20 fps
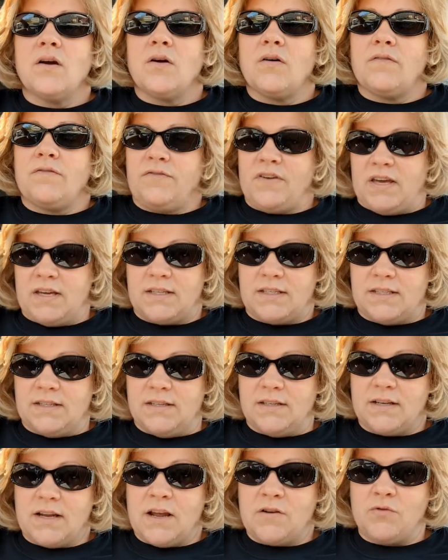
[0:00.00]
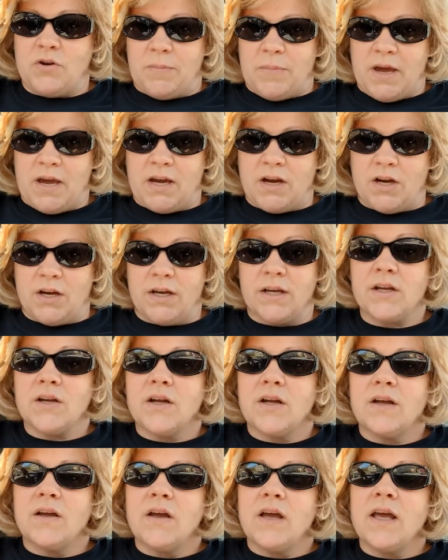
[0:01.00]
fix it and repair it,
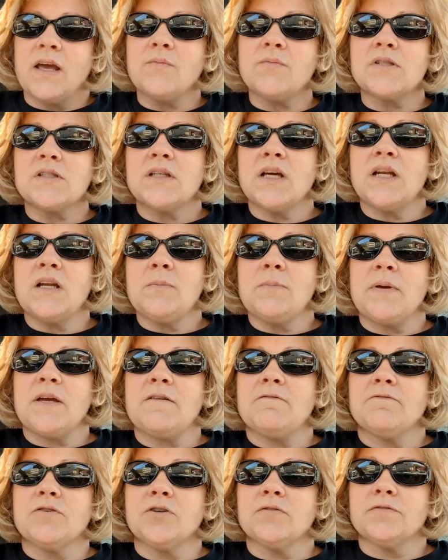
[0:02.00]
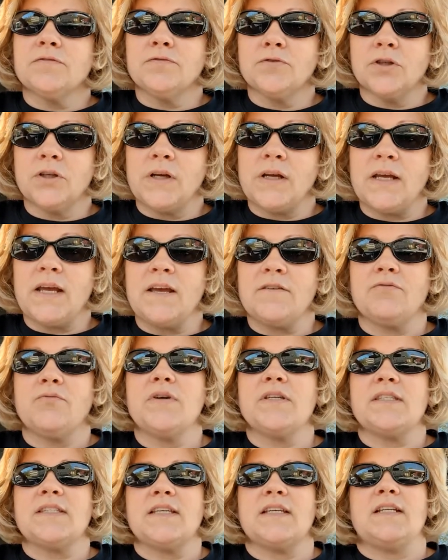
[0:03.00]
it was going to be for free if we
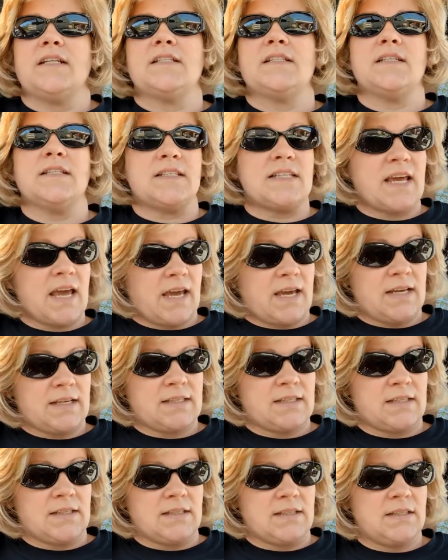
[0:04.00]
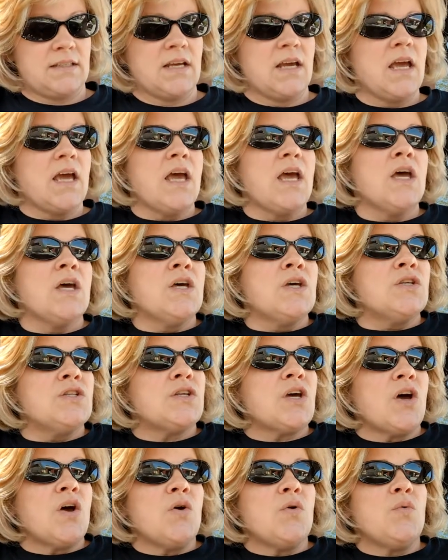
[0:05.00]
sent it to Texas.
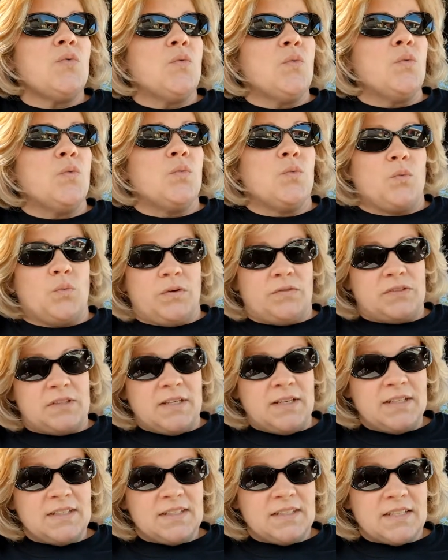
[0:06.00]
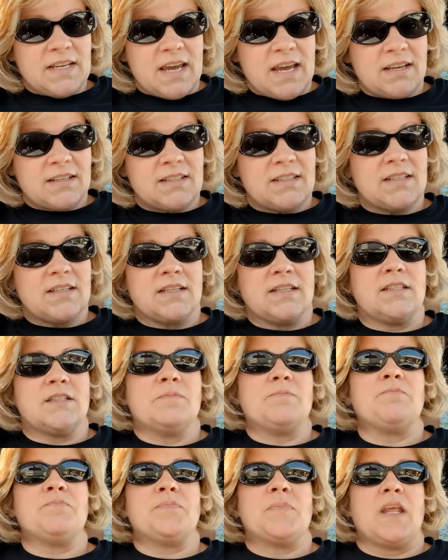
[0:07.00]
So we've sent it to Texas.
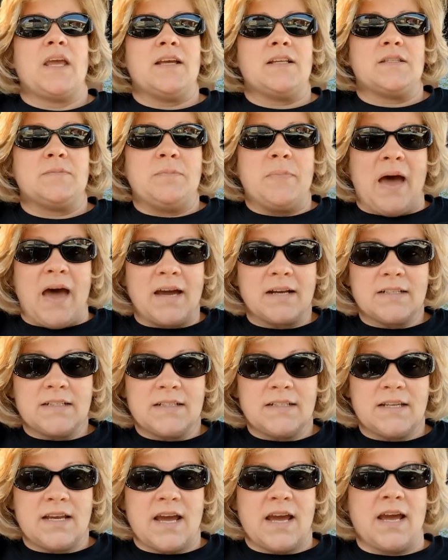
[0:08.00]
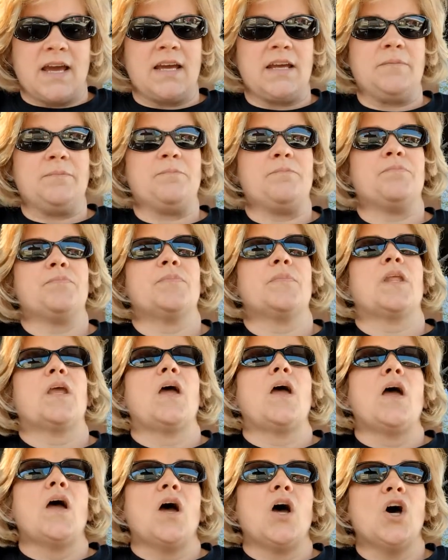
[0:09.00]
It's back today.
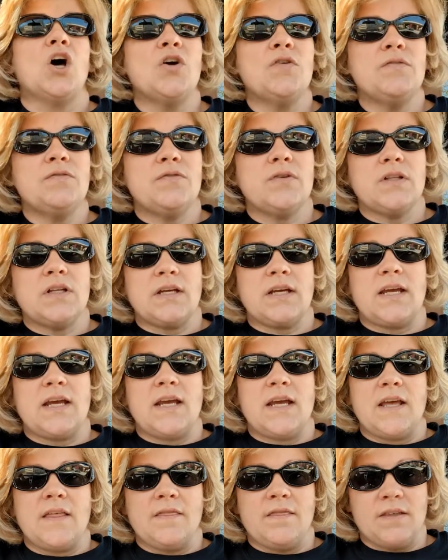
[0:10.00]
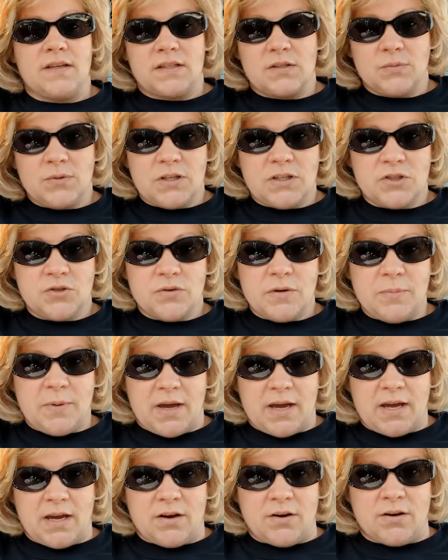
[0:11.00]
Hopefully this one is
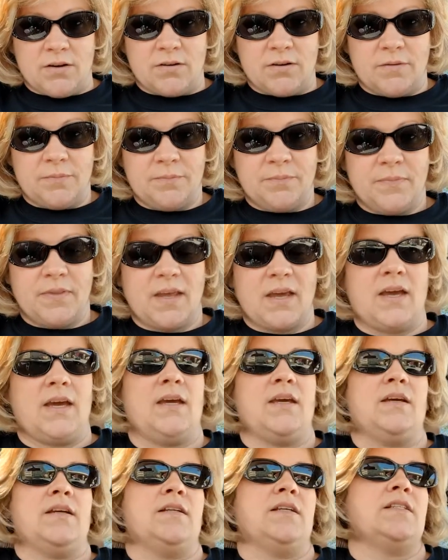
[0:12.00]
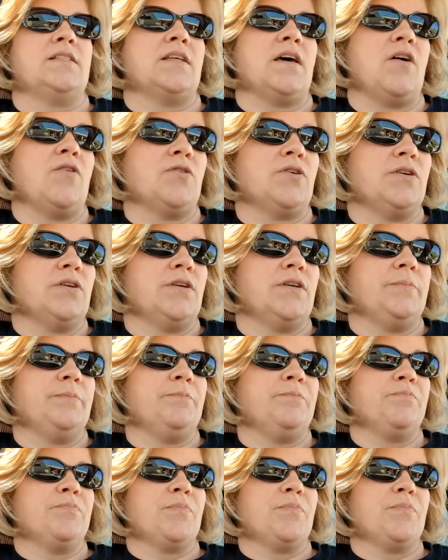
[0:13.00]
repaired and it's all good.